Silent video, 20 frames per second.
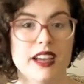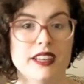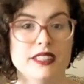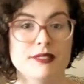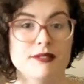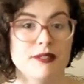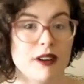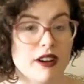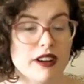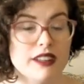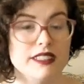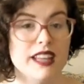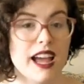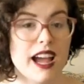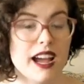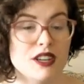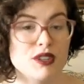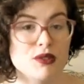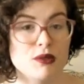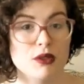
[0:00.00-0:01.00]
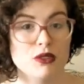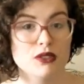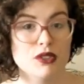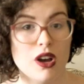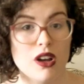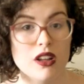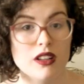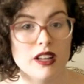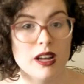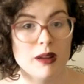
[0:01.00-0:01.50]
As far as actual
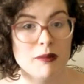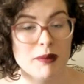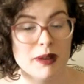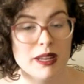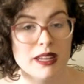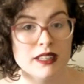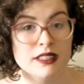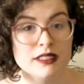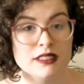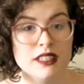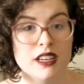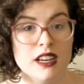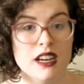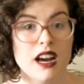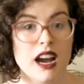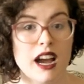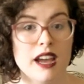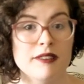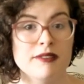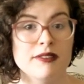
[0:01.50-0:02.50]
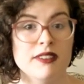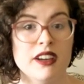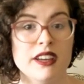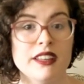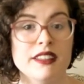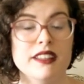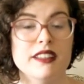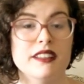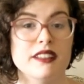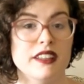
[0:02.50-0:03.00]
doll companies, I
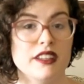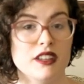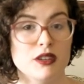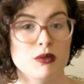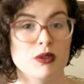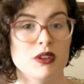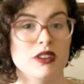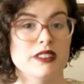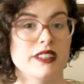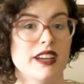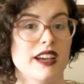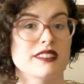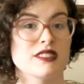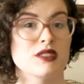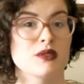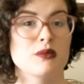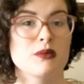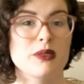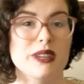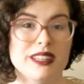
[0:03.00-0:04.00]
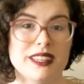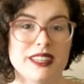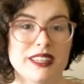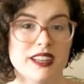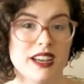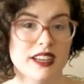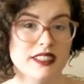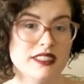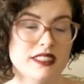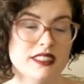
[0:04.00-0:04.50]
find that Leek World has a really
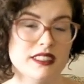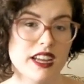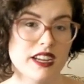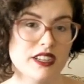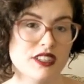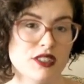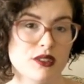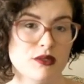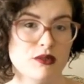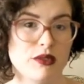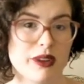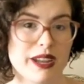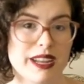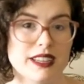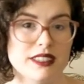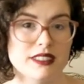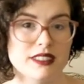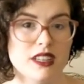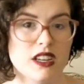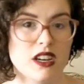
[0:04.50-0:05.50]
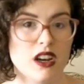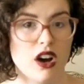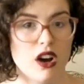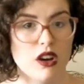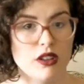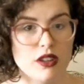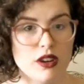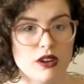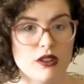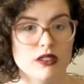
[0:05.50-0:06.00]
nice selection of wigs,
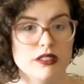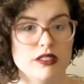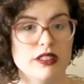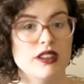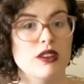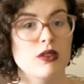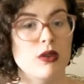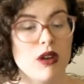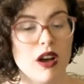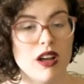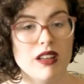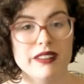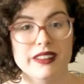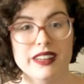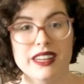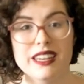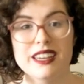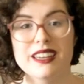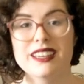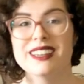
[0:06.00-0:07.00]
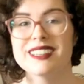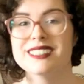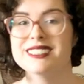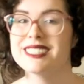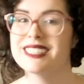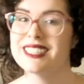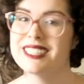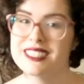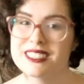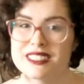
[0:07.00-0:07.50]
although the quality
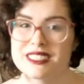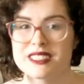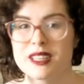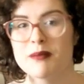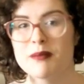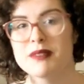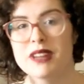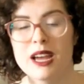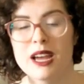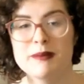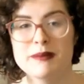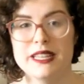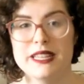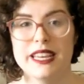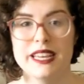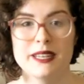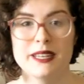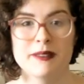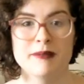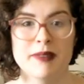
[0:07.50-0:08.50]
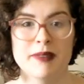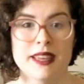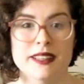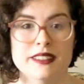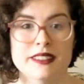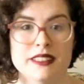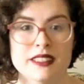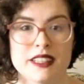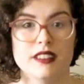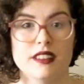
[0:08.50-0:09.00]
is sometimes hit and
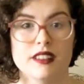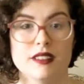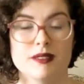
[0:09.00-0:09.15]
miss.